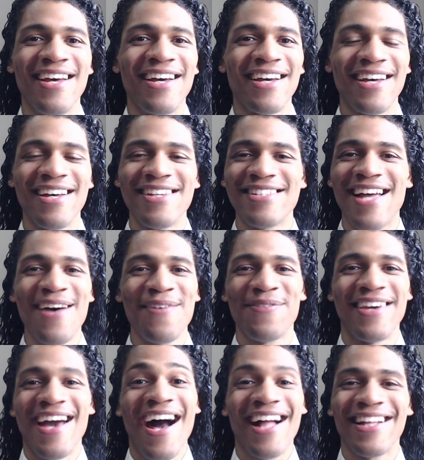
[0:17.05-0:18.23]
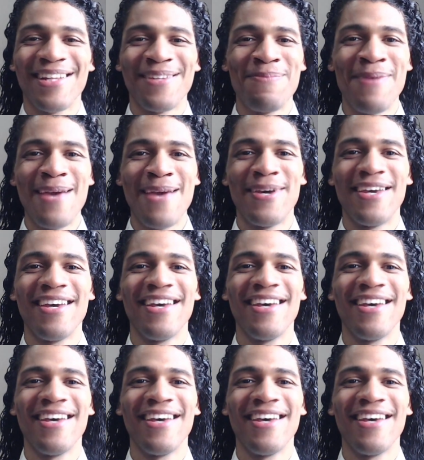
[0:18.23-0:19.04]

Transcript: because I've got it, baby,